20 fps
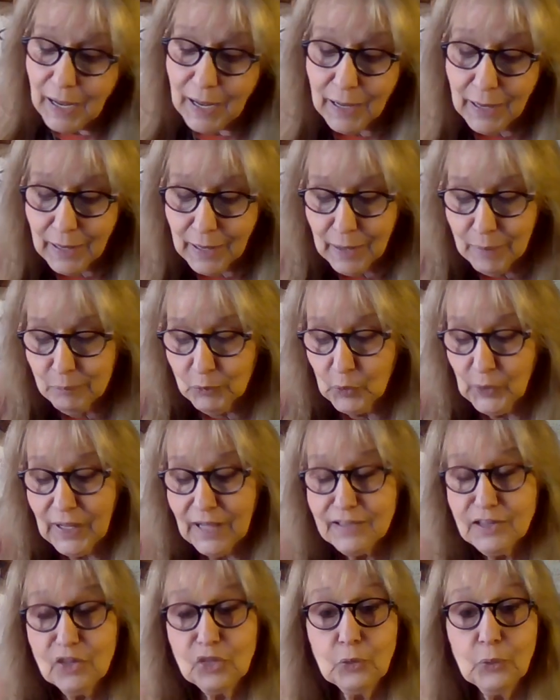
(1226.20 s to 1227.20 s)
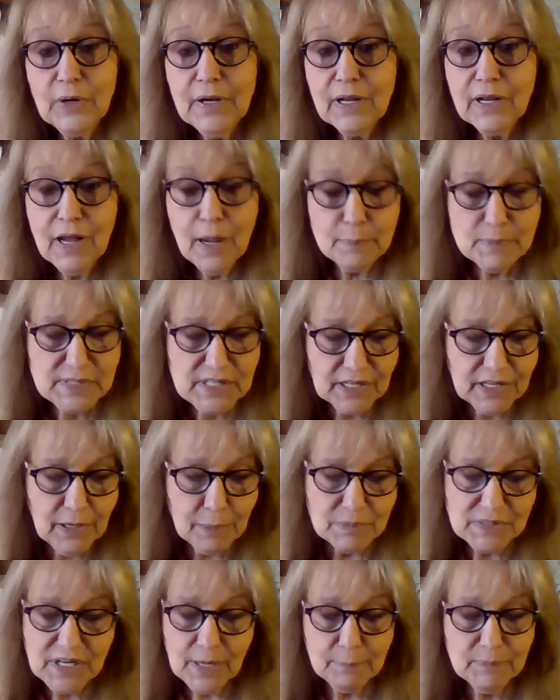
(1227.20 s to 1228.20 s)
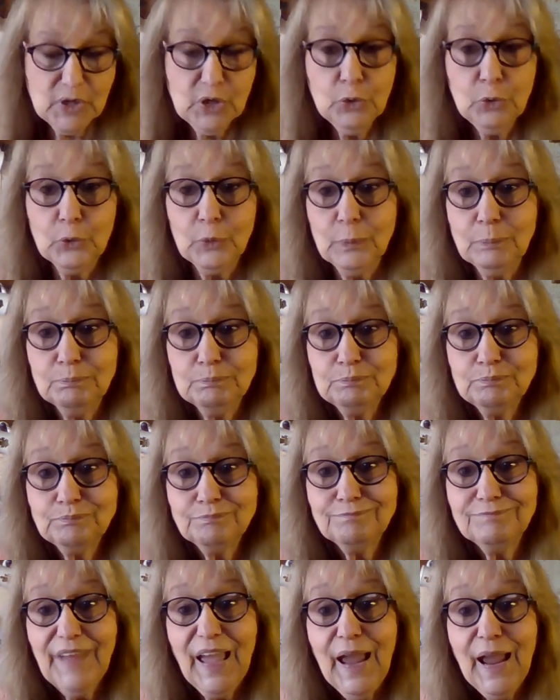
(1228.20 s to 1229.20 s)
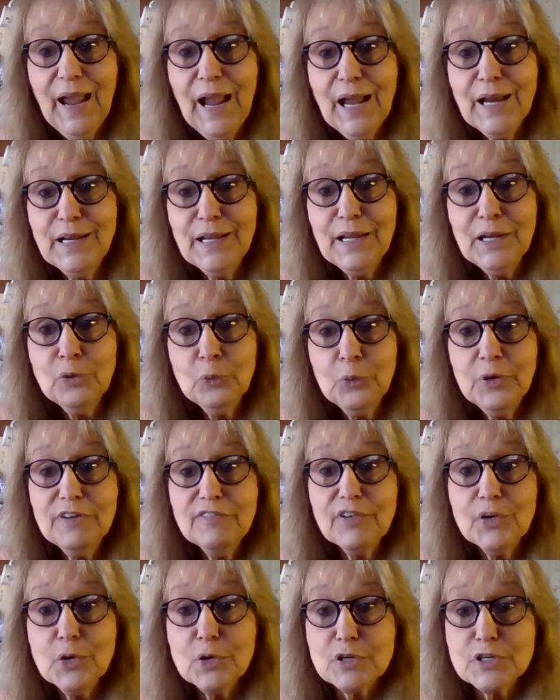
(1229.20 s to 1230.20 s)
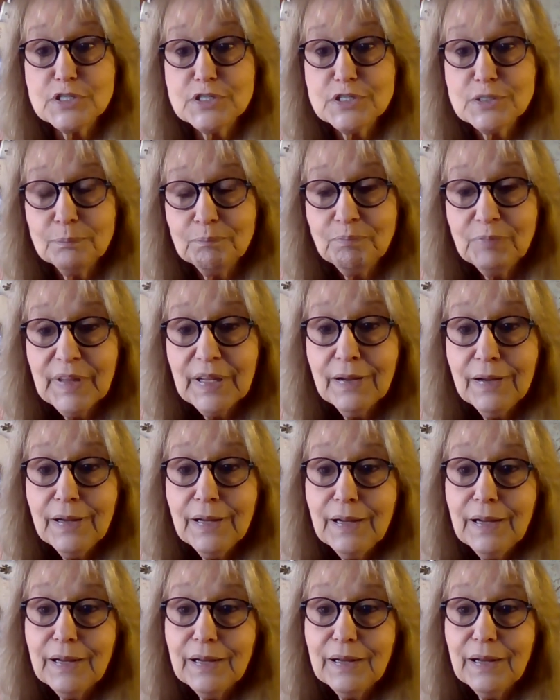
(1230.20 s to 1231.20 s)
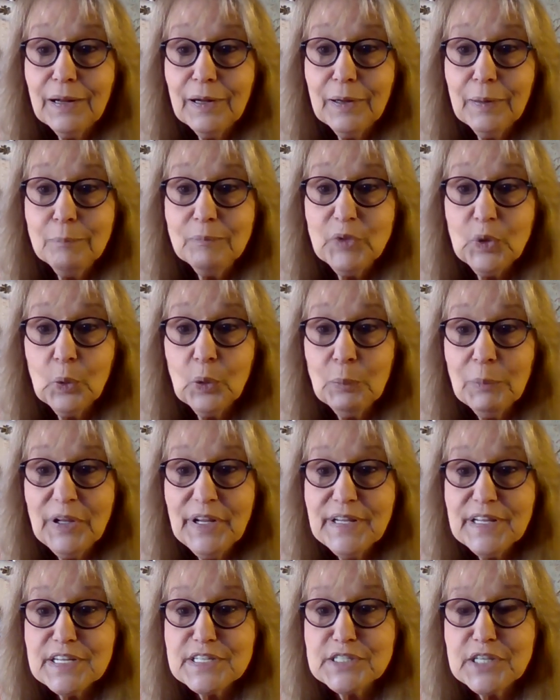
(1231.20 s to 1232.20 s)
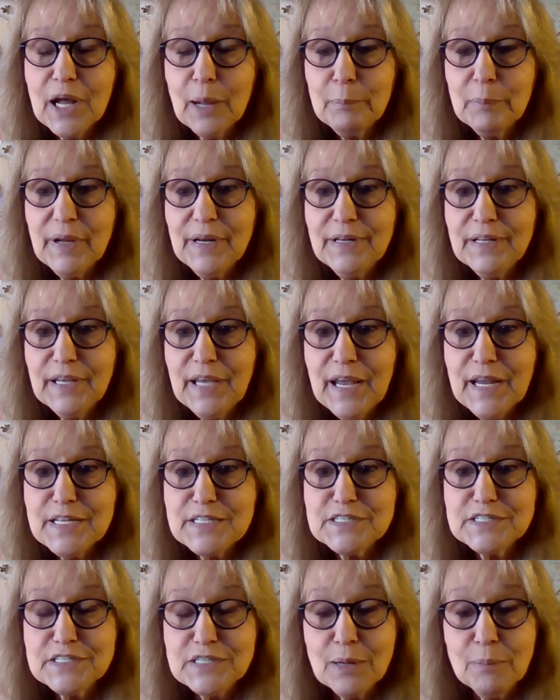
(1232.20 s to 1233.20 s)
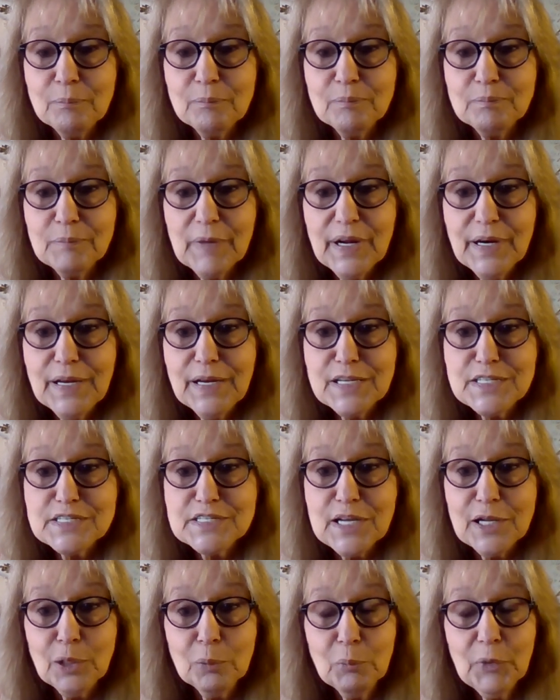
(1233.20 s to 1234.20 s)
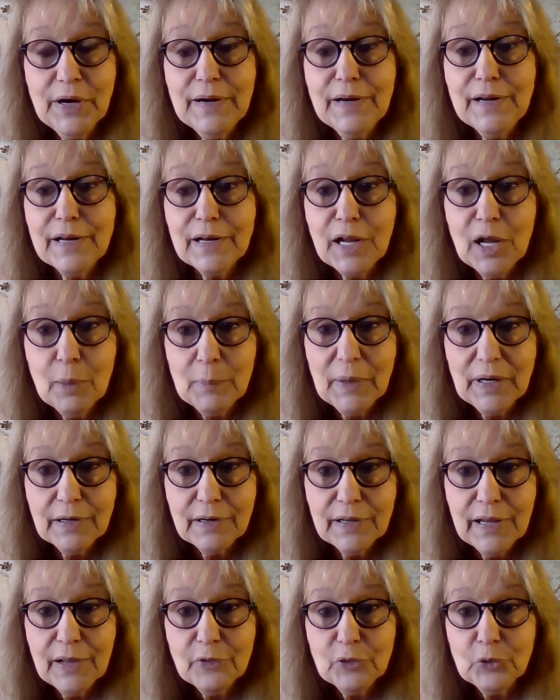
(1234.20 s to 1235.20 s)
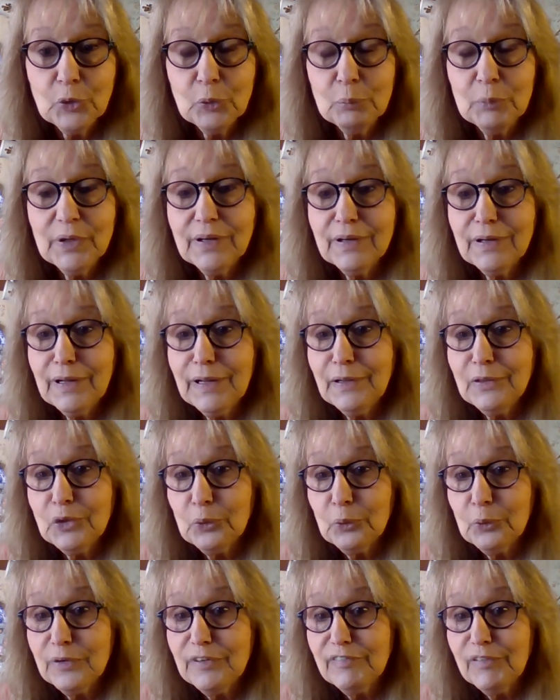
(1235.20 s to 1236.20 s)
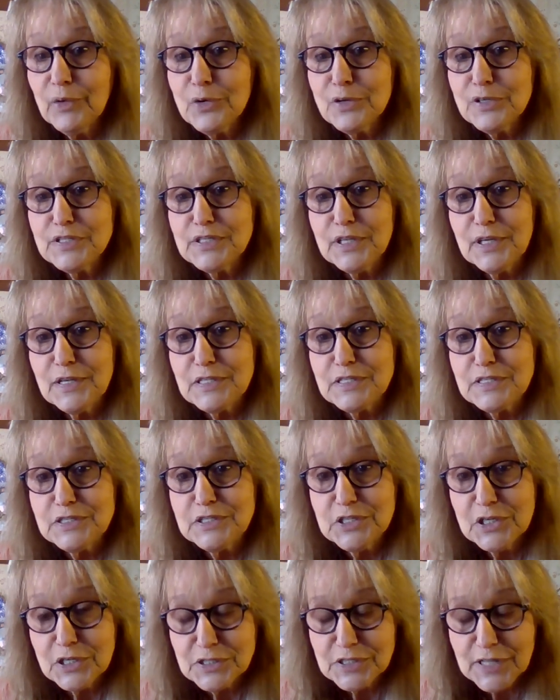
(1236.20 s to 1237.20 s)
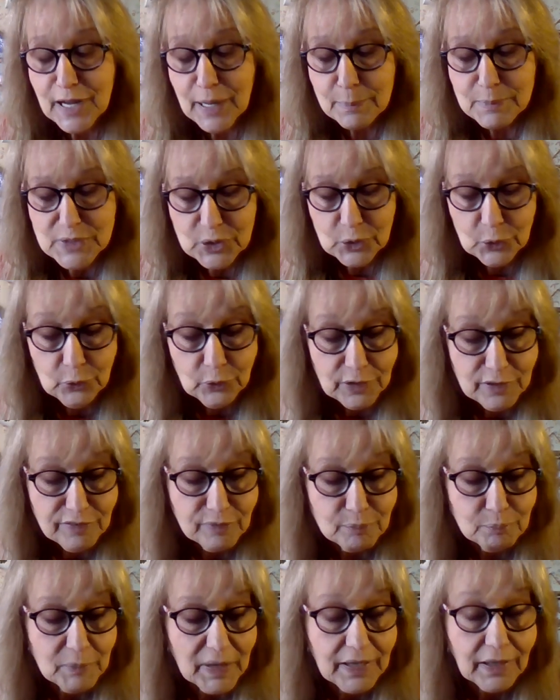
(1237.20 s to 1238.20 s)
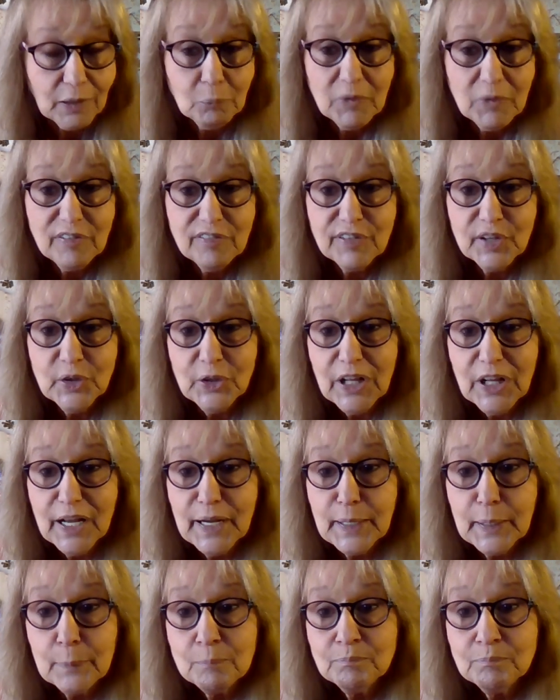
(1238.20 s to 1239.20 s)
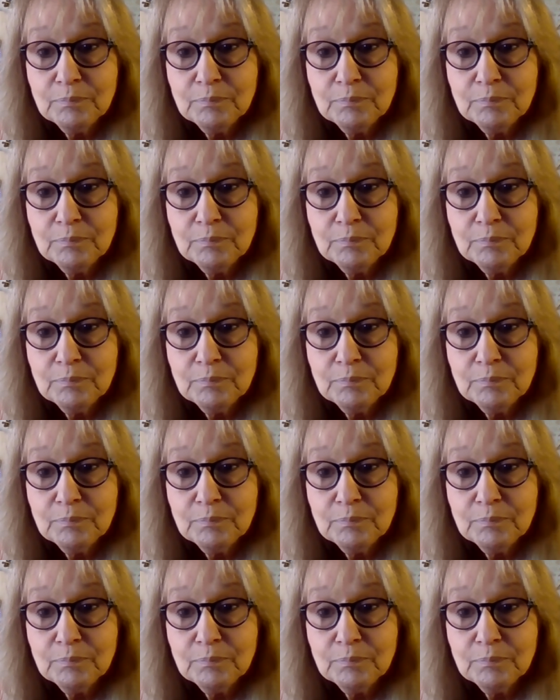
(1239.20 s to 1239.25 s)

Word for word: Um, we got the Three of Cups that comes up too, and in reverse. Um, normally, this cup indicates somebody celebrating and coming together, but in the reverse, it is just absolutely making me feel like